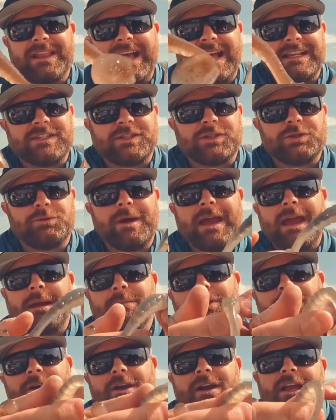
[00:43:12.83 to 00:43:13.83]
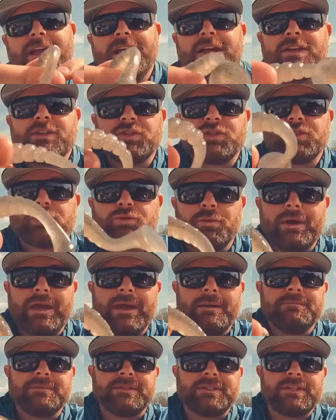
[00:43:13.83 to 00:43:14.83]
That Swammer
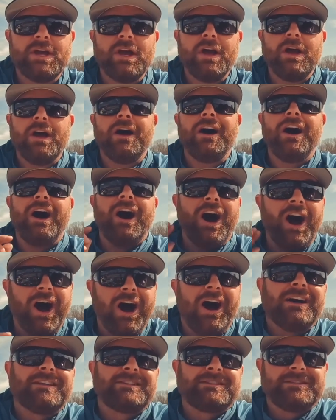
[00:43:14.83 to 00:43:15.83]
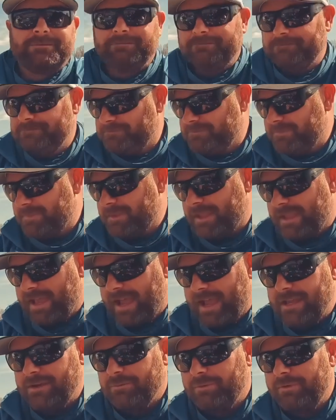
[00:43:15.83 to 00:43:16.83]
swims awesome, okay?